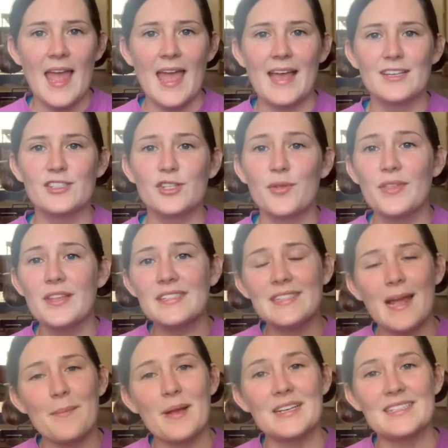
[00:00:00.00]
And so this
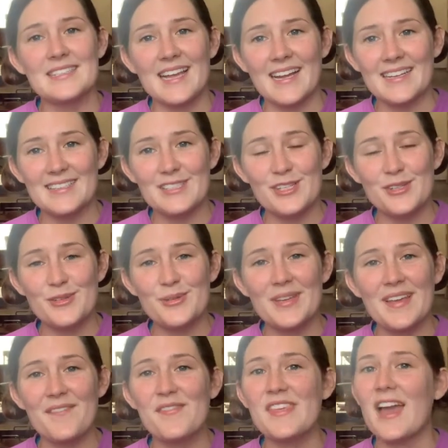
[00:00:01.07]
time I decided to
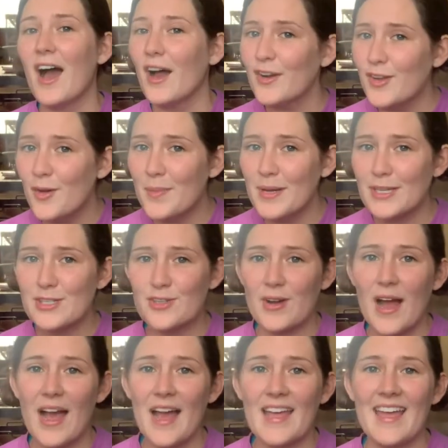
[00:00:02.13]
give the audiobook a
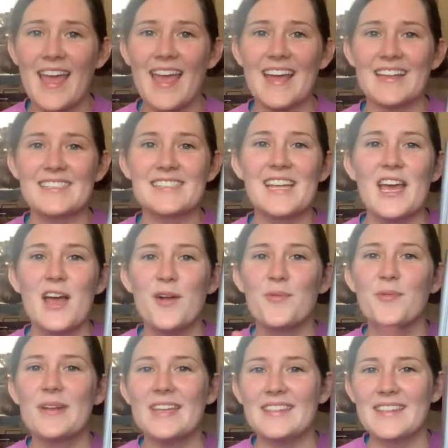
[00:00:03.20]
try and
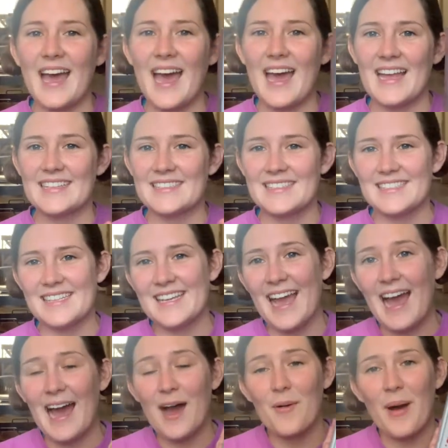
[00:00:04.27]
read that and see
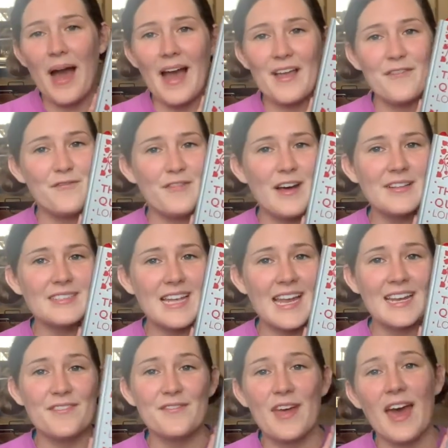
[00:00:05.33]
how I felt
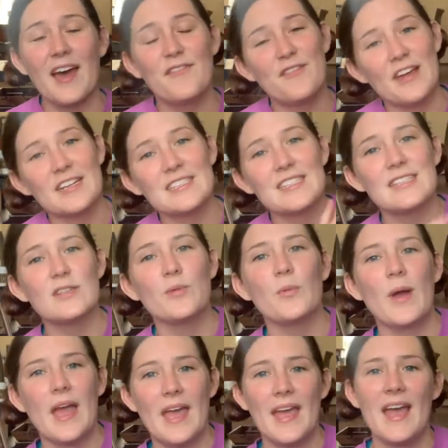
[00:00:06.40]
and if that affected the
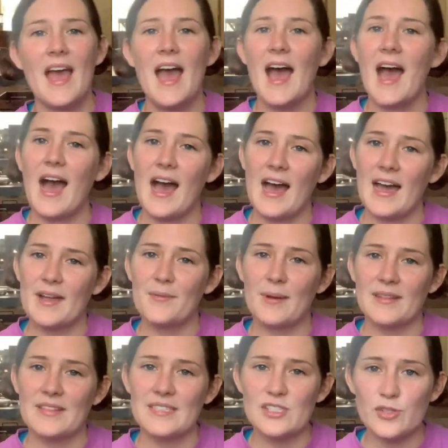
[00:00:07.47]
way I
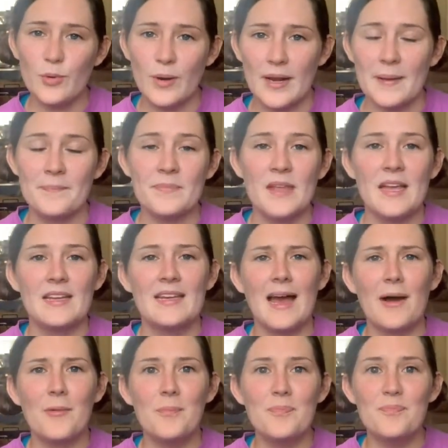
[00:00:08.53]
read the story.
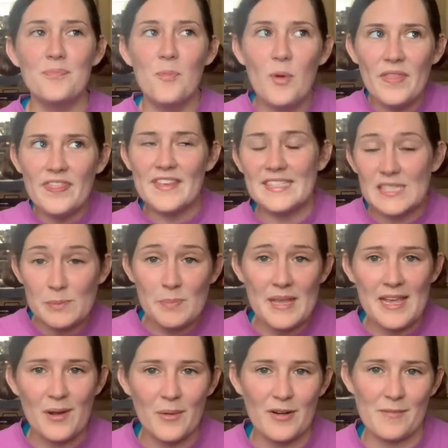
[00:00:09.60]
Now, with this
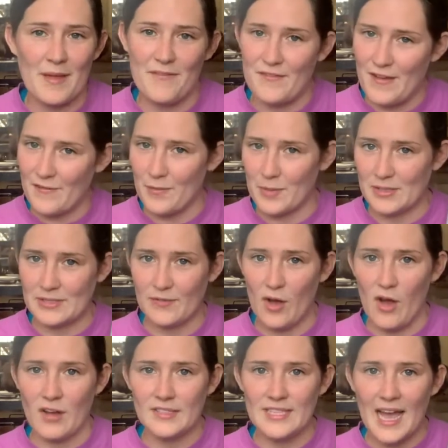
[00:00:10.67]
being one of my favorite books of
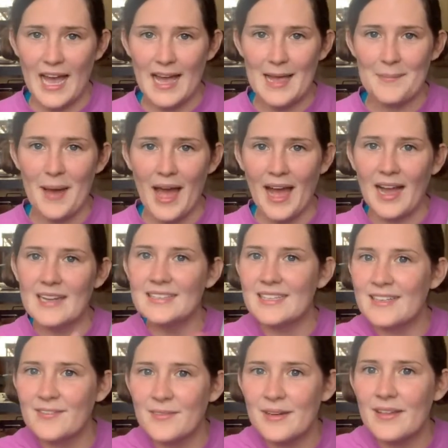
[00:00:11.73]
all time, I
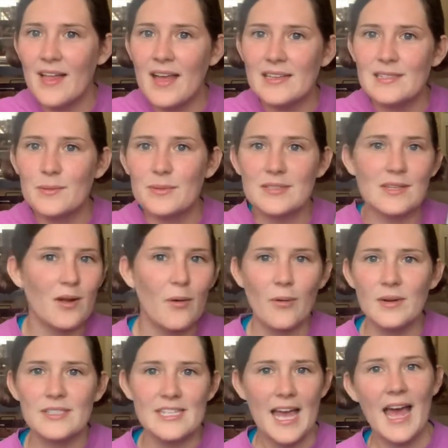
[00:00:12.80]
didn't realize it was a
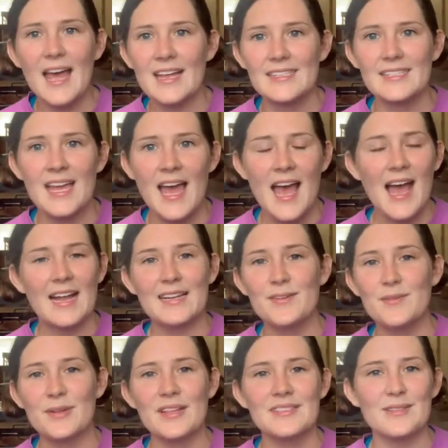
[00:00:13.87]
quartet. I
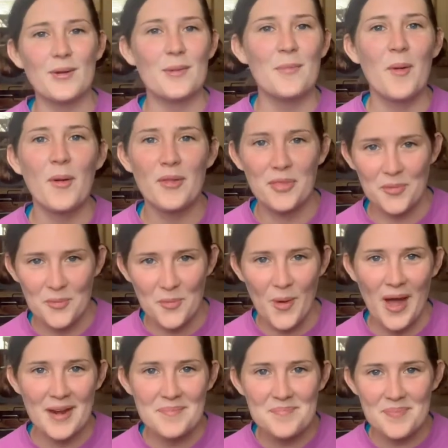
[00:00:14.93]
didn't realize there were more than
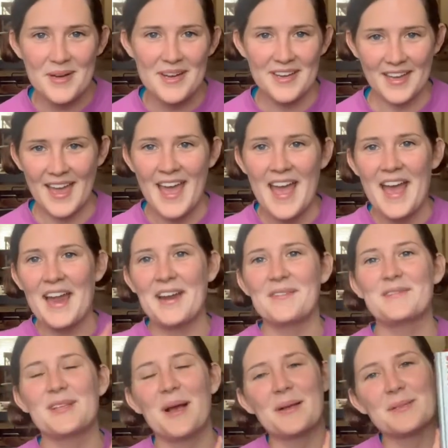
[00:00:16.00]
one book, and
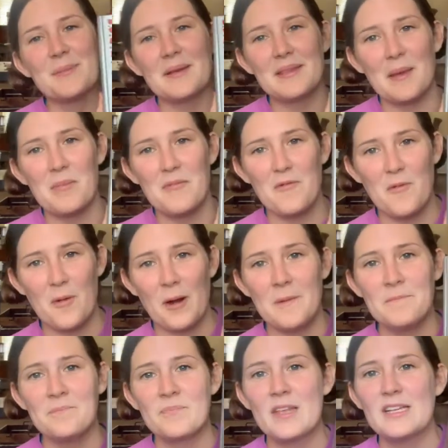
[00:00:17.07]
I've talked about that
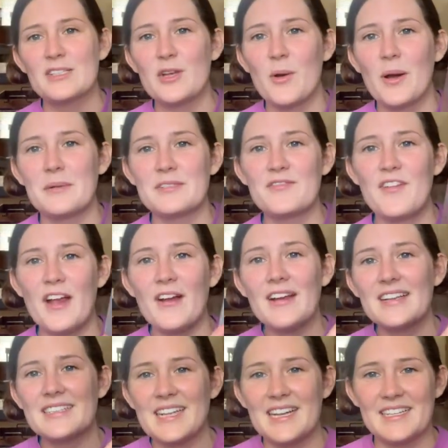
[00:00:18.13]
before. So I was
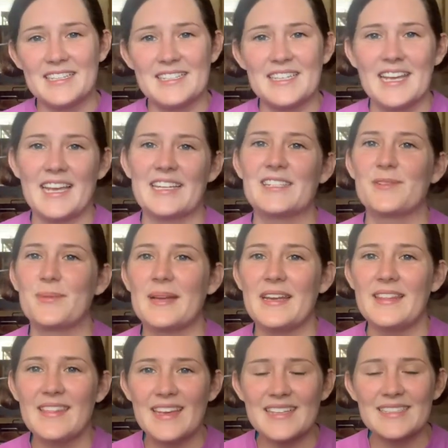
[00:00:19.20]
very excited to get into
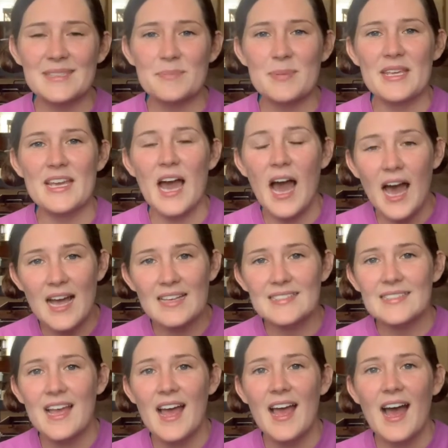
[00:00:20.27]
reading this because
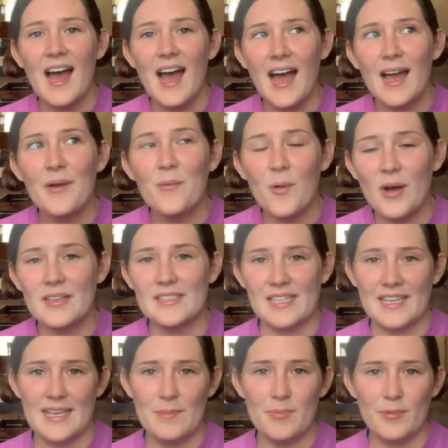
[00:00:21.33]
I want to
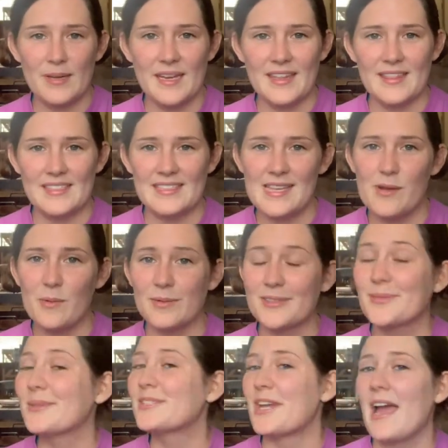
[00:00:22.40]
keep reading the
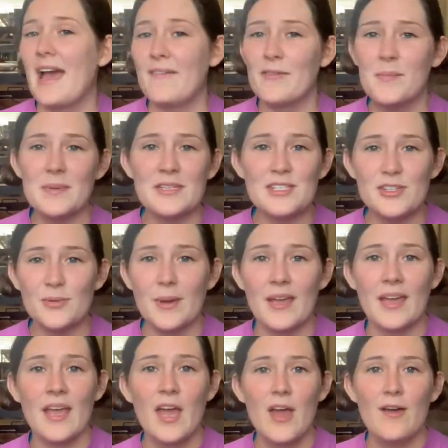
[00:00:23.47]
sequels, which I haven't been
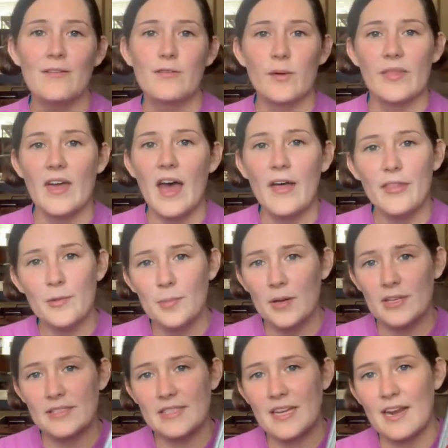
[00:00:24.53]
doing for the other
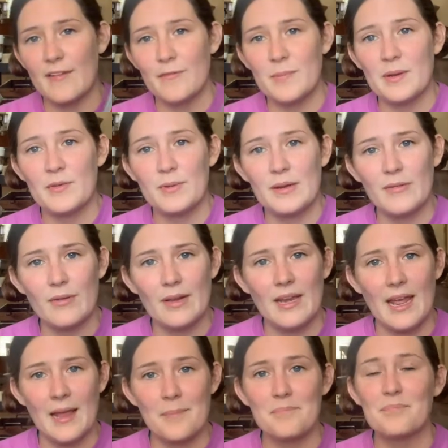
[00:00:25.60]
books that I've been
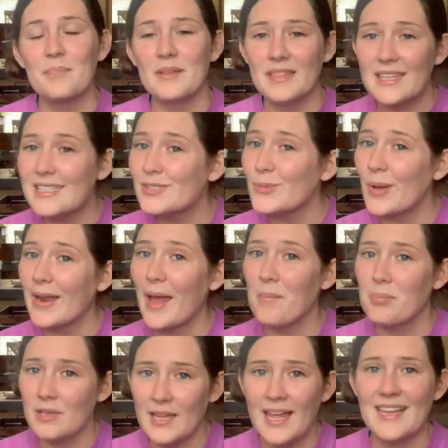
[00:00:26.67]
rereading, but this one I
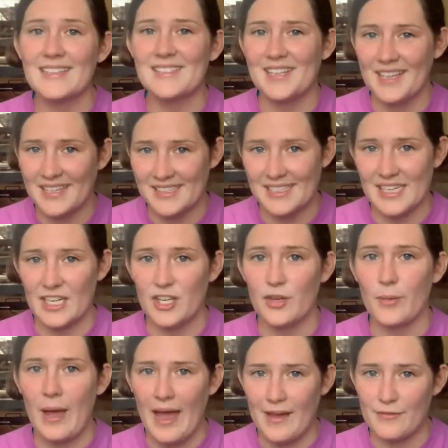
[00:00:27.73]
plan to
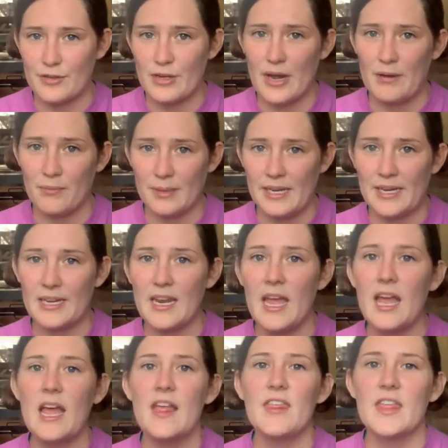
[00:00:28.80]
continue after I read
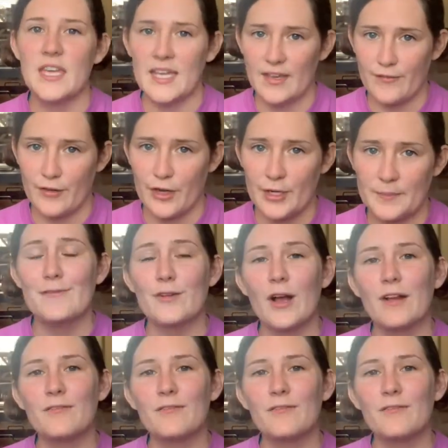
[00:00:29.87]
The Giver. If you're